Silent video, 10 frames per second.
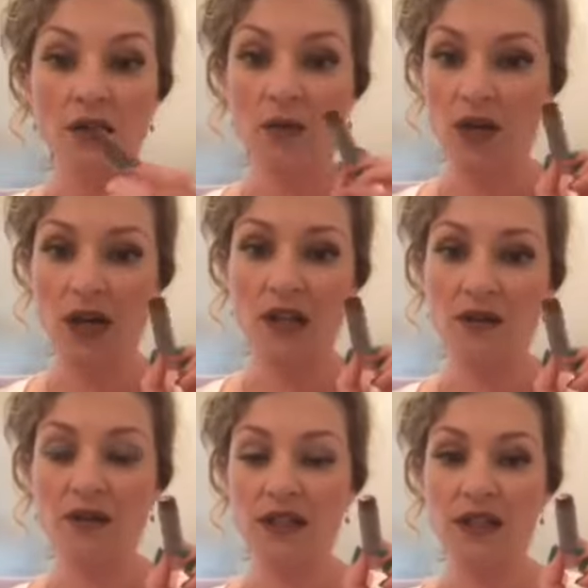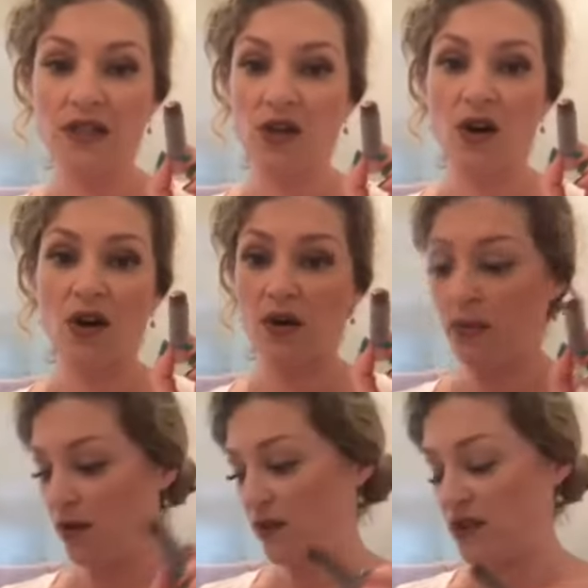color, these are
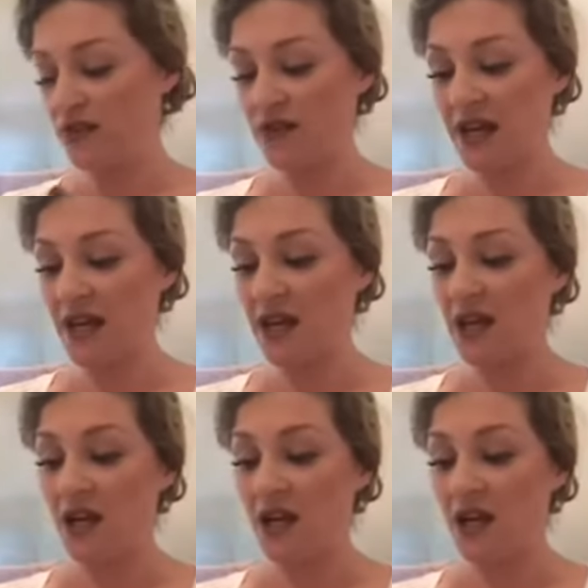perfect for that.